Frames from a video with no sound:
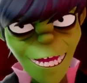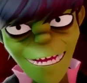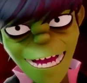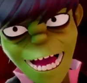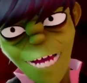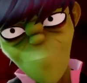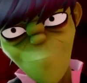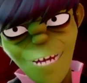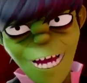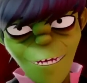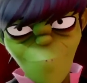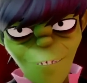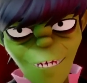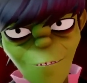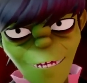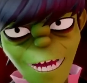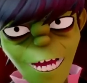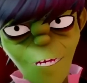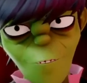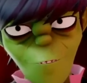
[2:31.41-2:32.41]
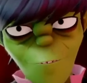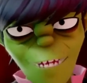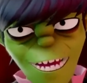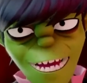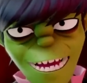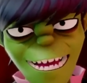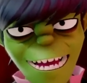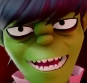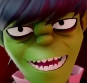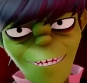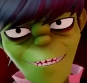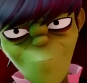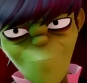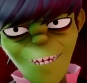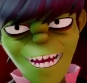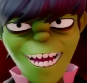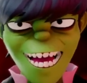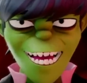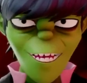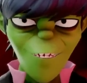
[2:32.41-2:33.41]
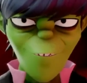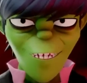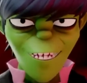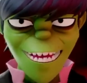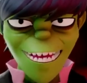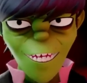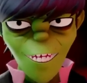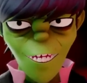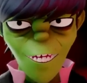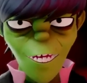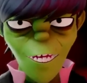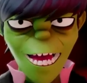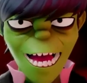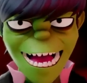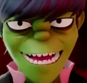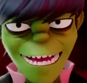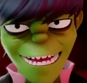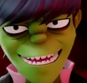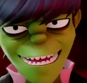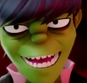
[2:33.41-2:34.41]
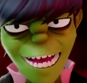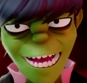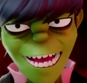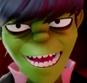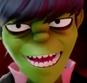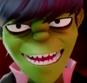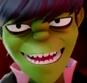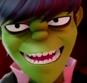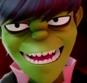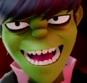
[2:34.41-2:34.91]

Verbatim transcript: Now, even though the uh, the video for this track uh,